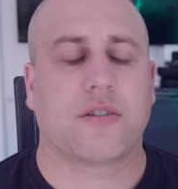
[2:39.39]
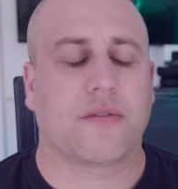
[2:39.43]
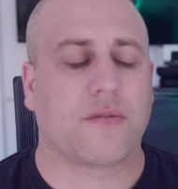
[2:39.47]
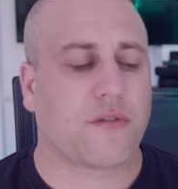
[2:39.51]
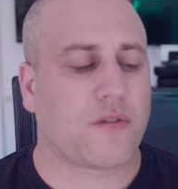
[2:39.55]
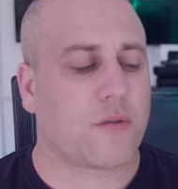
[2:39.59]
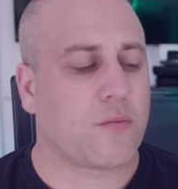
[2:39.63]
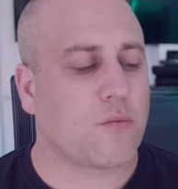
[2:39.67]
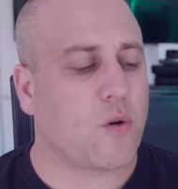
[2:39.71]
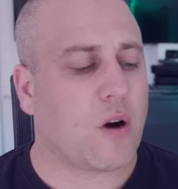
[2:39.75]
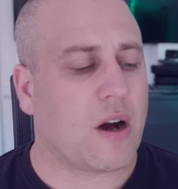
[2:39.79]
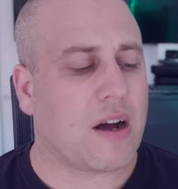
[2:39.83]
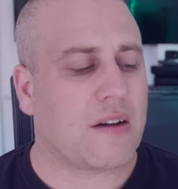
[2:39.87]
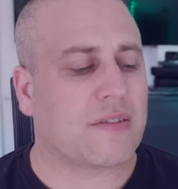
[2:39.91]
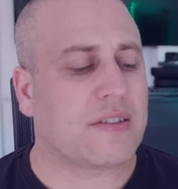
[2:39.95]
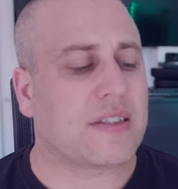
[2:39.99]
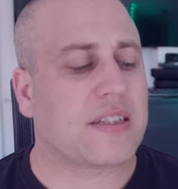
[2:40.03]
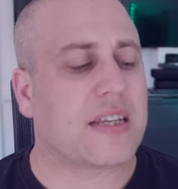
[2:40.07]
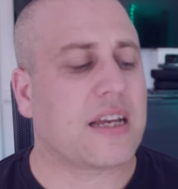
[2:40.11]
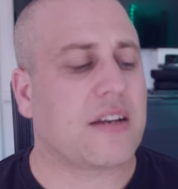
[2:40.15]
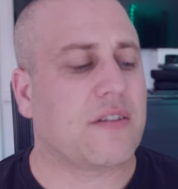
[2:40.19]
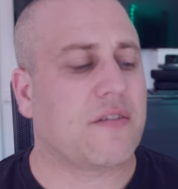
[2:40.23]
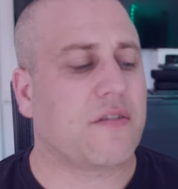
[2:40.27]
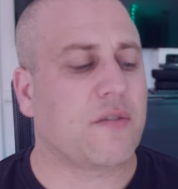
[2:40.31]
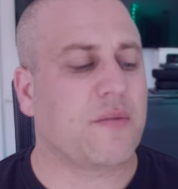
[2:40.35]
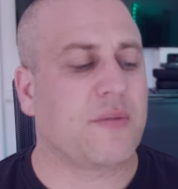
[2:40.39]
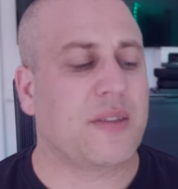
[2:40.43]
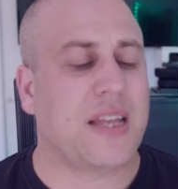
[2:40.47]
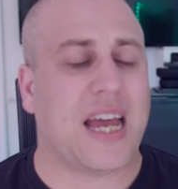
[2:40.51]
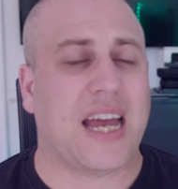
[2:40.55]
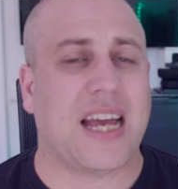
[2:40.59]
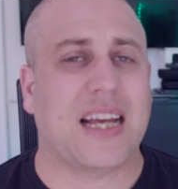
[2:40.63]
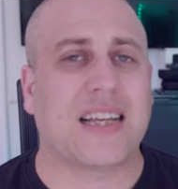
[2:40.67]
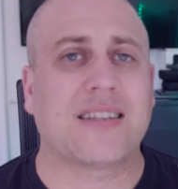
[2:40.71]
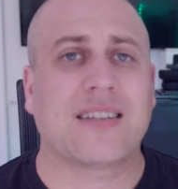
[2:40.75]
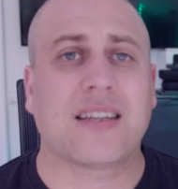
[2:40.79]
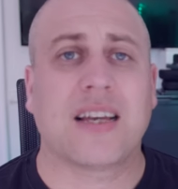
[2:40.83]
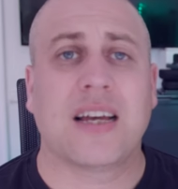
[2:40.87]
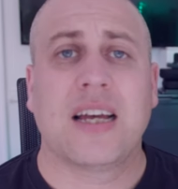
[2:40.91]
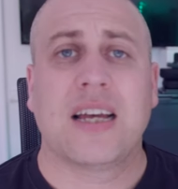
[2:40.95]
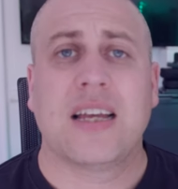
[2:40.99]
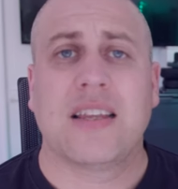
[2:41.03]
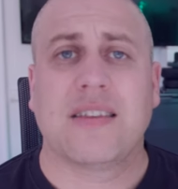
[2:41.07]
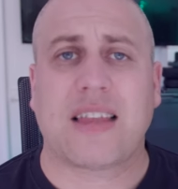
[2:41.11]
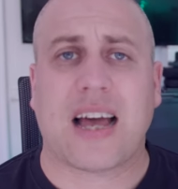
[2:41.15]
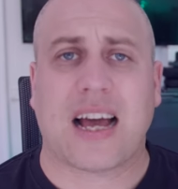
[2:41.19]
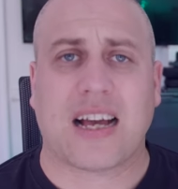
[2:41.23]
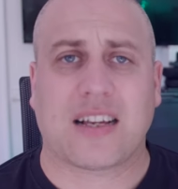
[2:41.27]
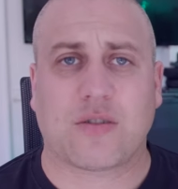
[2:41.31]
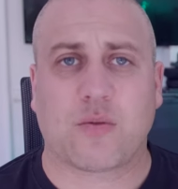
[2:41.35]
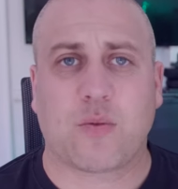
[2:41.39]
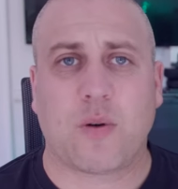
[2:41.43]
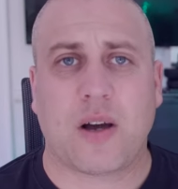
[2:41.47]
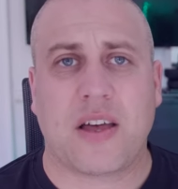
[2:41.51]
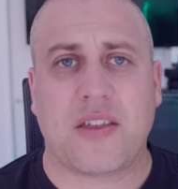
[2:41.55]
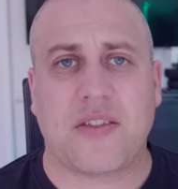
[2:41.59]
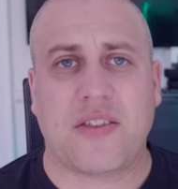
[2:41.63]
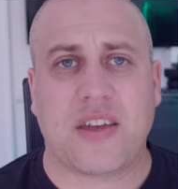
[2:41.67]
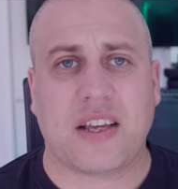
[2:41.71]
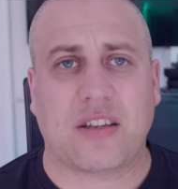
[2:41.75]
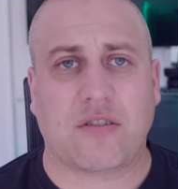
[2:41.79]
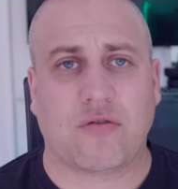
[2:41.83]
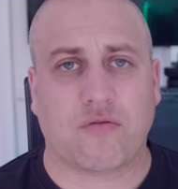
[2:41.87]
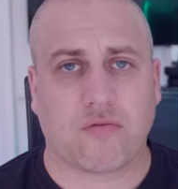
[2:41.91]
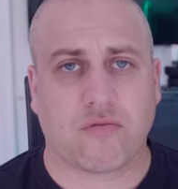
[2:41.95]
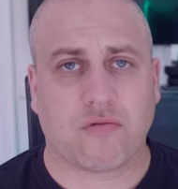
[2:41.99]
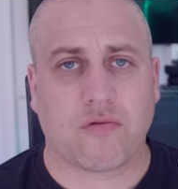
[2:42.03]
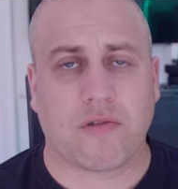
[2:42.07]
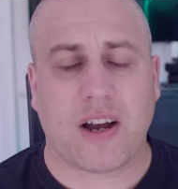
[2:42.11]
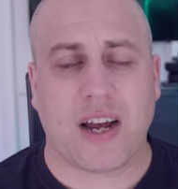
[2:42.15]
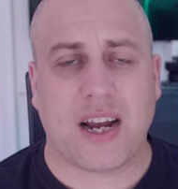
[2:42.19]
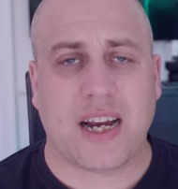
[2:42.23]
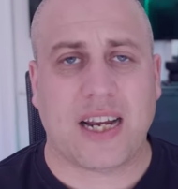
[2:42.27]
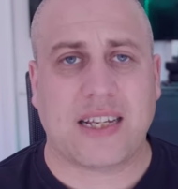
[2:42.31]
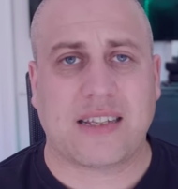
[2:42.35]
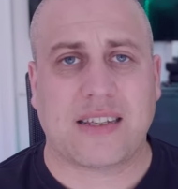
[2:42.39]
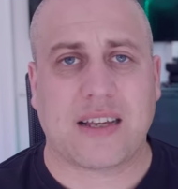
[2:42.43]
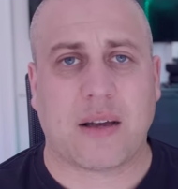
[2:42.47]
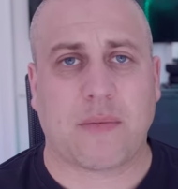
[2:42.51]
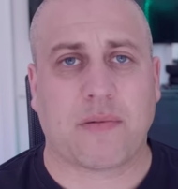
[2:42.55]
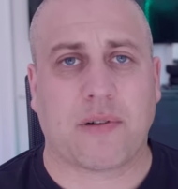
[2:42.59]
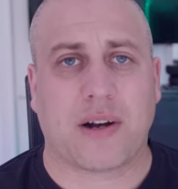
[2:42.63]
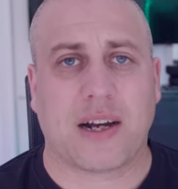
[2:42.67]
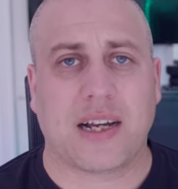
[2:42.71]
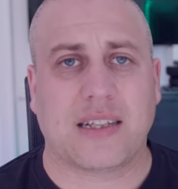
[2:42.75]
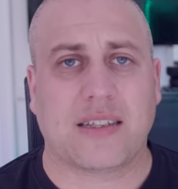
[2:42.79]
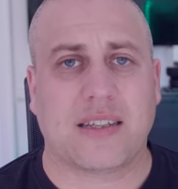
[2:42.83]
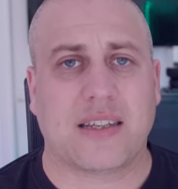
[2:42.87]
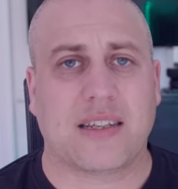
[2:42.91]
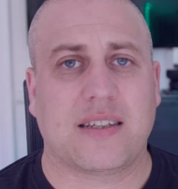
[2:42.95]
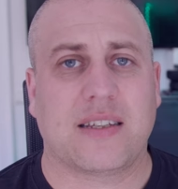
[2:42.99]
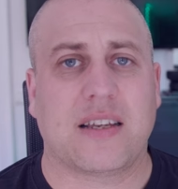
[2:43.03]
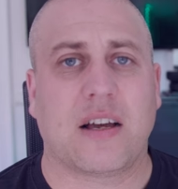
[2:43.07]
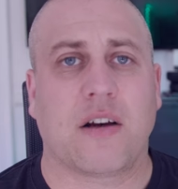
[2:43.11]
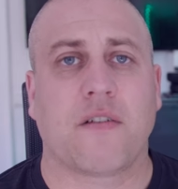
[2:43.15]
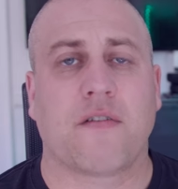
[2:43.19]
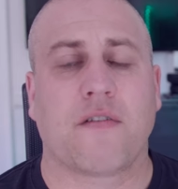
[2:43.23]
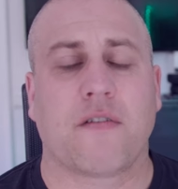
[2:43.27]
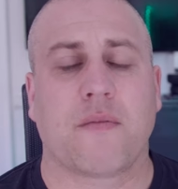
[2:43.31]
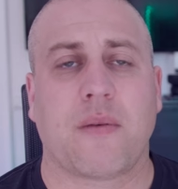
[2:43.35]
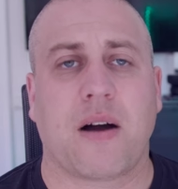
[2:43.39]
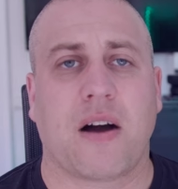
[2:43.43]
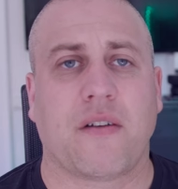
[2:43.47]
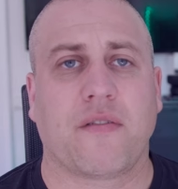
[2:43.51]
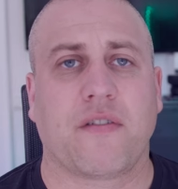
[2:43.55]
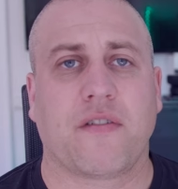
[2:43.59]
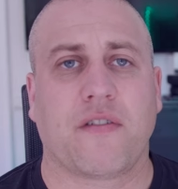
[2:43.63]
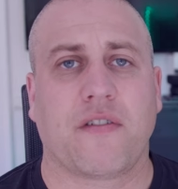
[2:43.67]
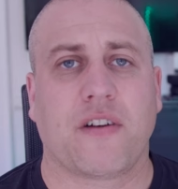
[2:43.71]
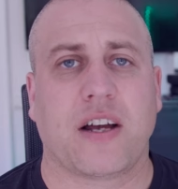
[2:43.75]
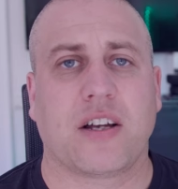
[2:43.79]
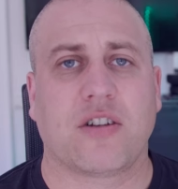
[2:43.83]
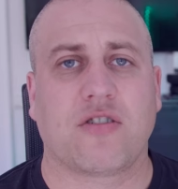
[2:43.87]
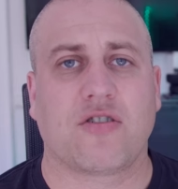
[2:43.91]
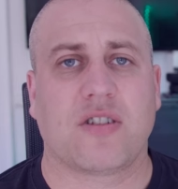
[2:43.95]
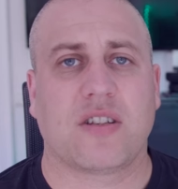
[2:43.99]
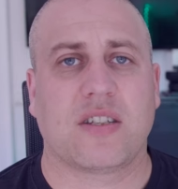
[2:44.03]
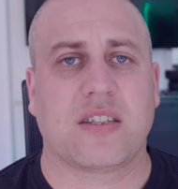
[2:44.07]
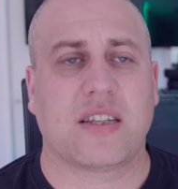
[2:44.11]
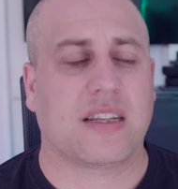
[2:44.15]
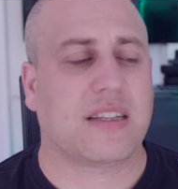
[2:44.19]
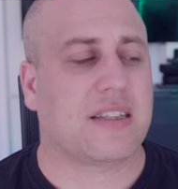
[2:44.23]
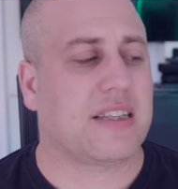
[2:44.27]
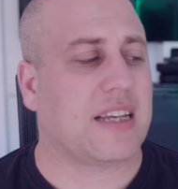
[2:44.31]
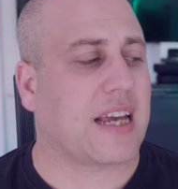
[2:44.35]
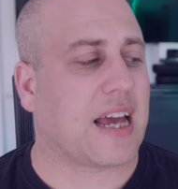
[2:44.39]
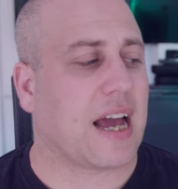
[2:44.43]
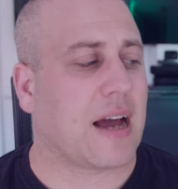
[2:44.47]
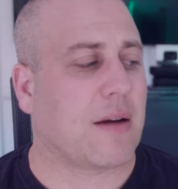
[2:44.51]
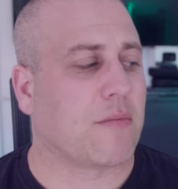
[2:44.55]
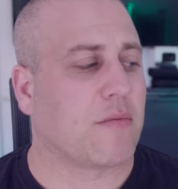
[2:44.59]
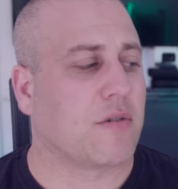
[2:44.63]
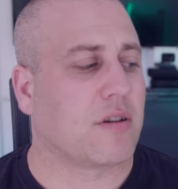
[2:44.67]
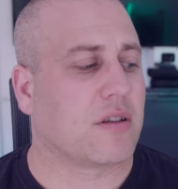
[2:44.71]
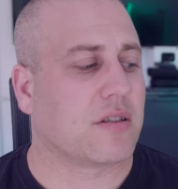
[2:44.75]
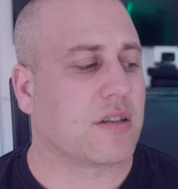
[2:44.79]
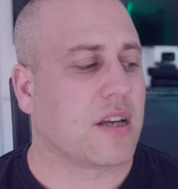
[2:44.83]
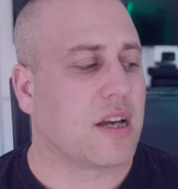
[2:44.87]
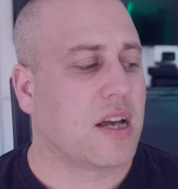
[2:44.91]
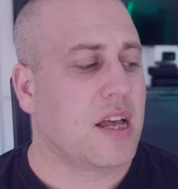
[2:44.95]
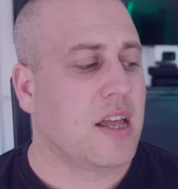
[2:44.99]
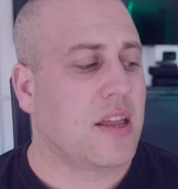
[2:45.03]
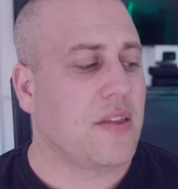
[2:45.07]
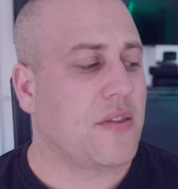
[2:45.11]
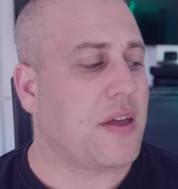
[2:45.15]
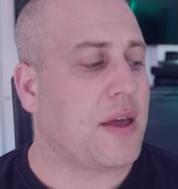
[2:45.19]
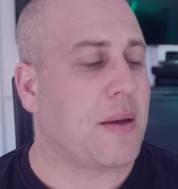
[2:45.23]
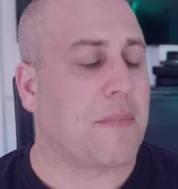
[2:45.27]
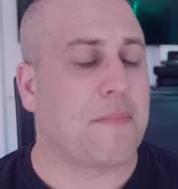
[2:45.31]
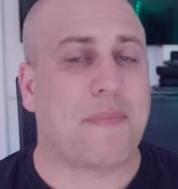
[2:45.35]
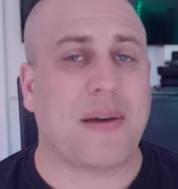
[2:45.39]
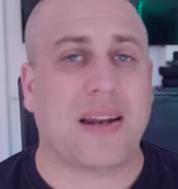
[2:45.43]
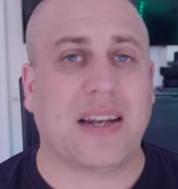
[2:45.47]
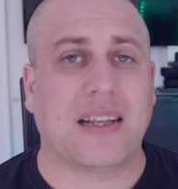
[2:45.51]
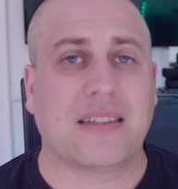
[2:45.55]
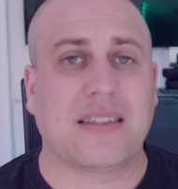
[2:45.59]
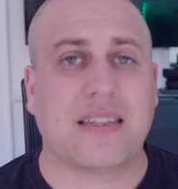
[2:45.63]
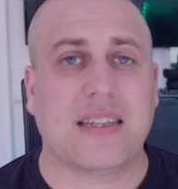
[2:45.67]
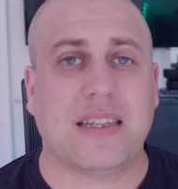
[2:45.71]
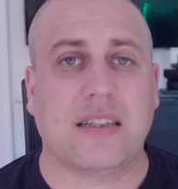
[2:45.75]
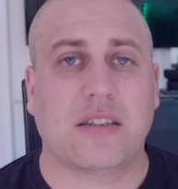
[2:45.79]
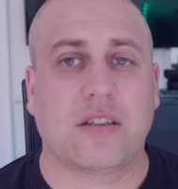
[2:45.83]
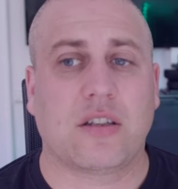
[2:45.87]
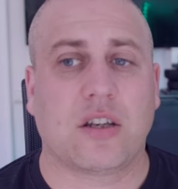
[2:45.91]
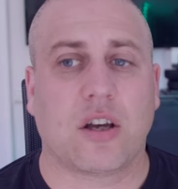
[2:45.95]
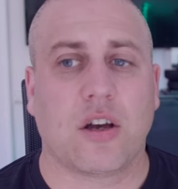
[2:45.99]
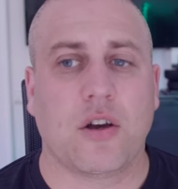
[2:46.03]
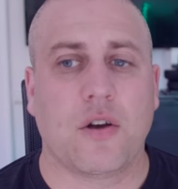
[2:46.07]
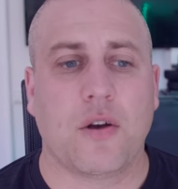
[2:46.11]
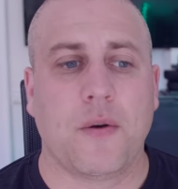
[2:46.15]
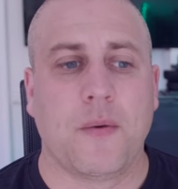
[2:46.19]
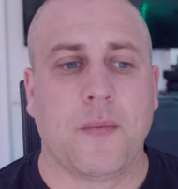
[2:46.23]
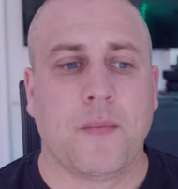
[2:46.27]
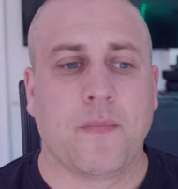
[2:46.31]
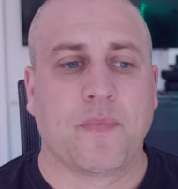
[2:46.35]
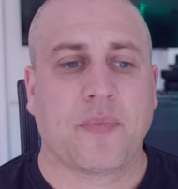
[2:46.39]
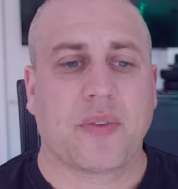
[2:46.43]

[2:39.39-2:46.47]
And from what I've seen from this, that's where this really separates itself from other 360 cameras, the ability to